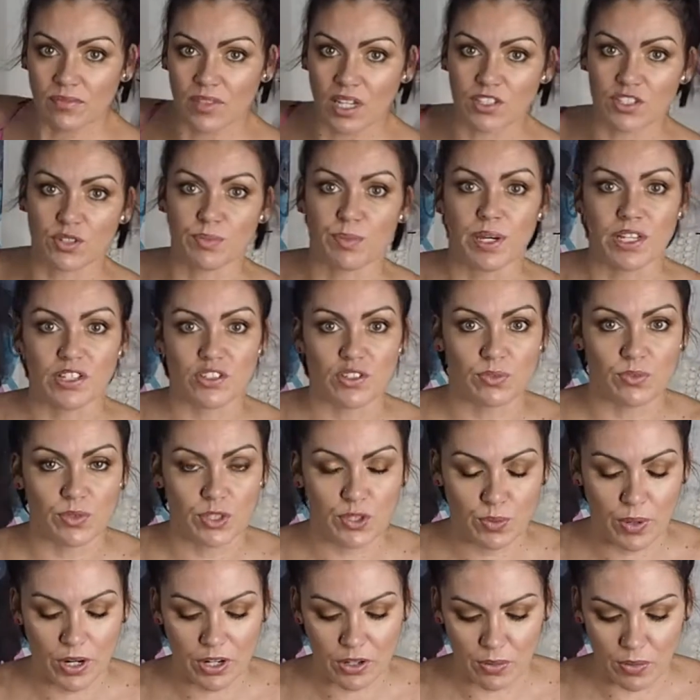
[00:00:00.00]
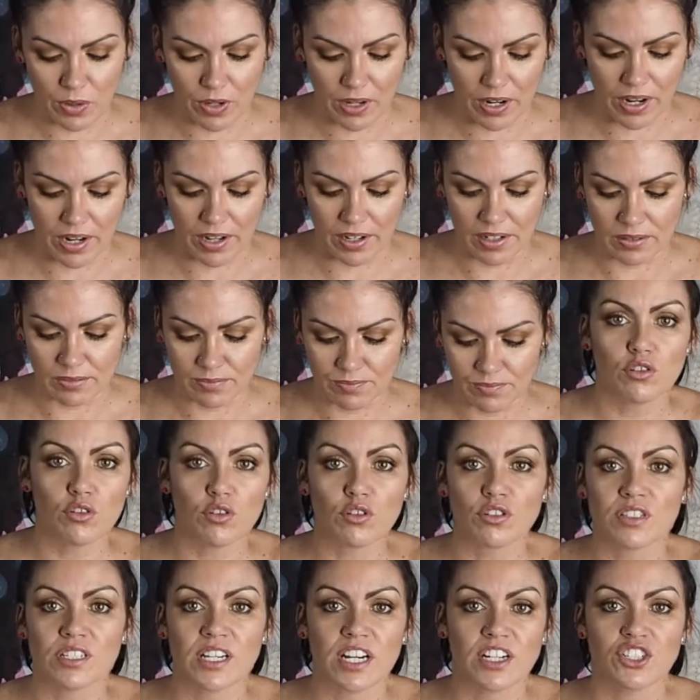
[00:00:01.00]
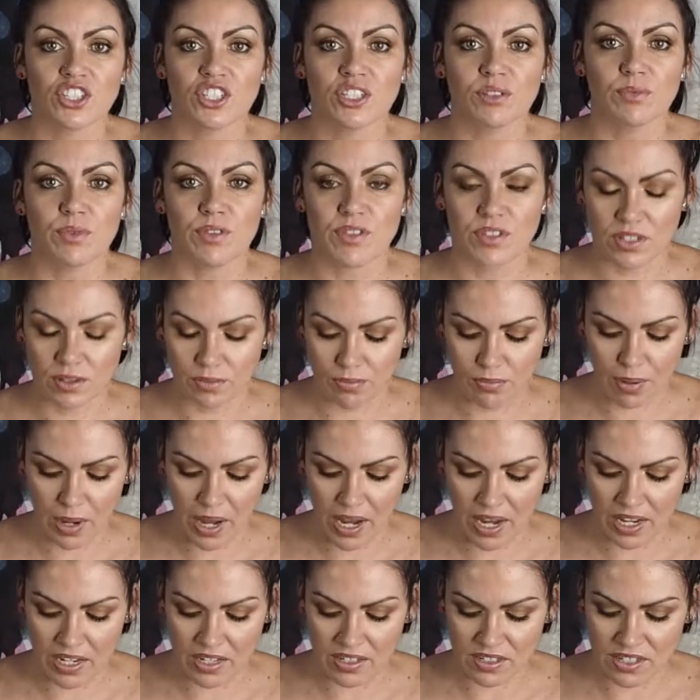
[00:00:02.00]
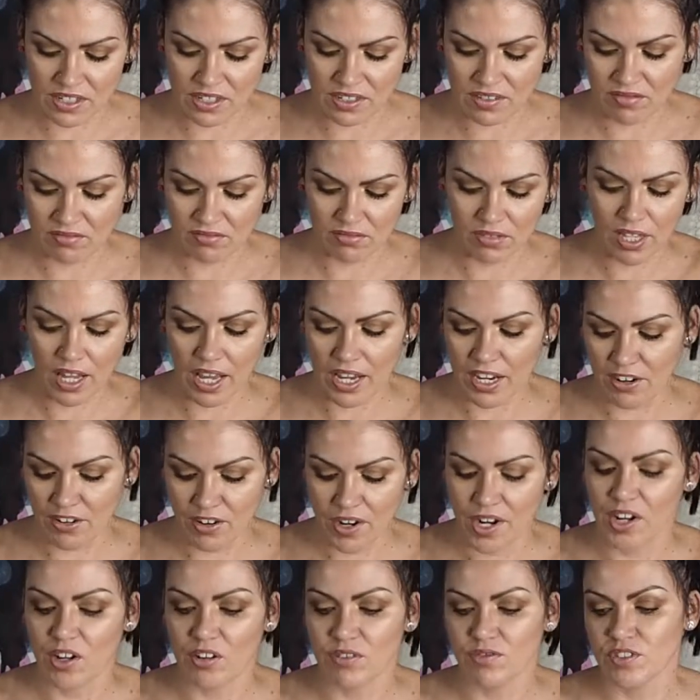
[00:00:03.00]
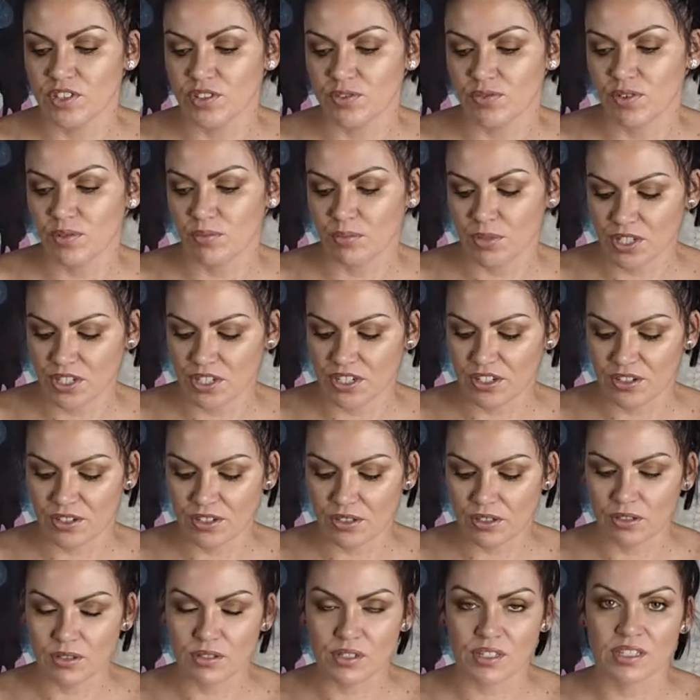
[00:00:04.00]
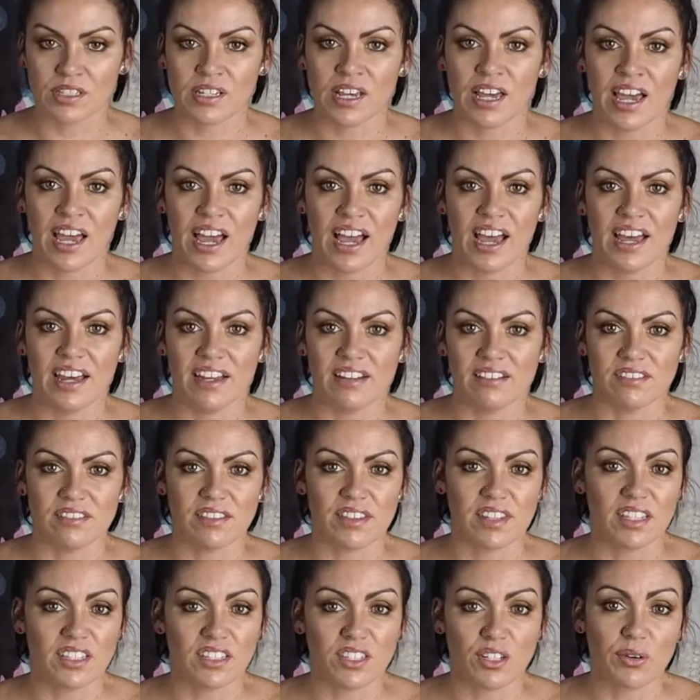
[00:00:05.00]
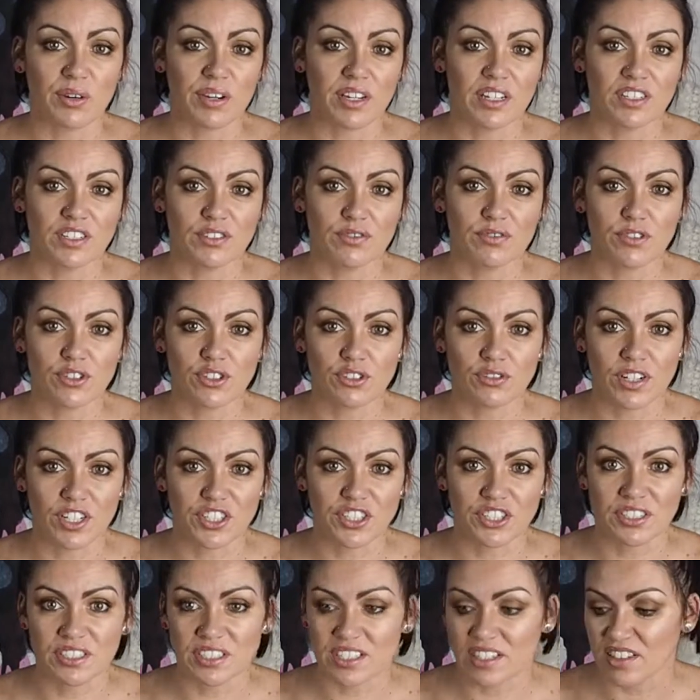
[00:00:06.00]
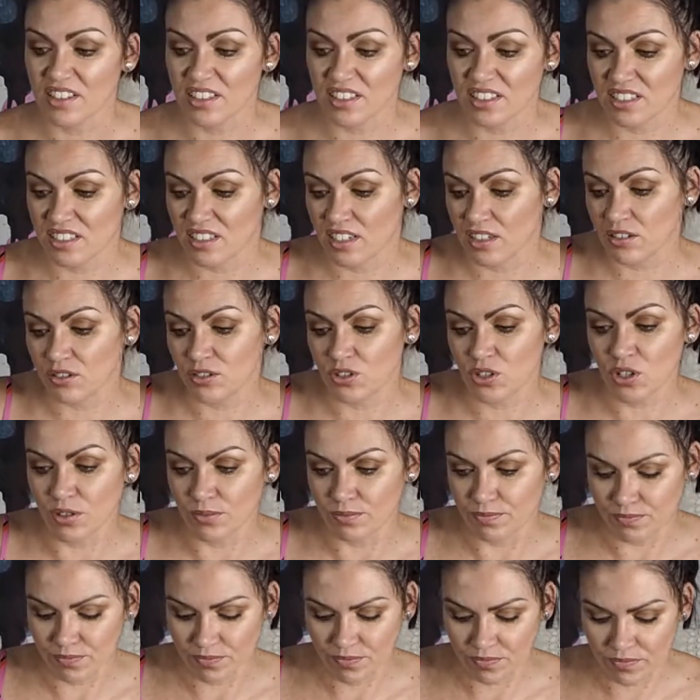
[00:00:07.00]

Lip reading: It depends on which way you want to hang it. Cross-hatching with some paint, layering of different materials, and things going in different directions and things stuck on top.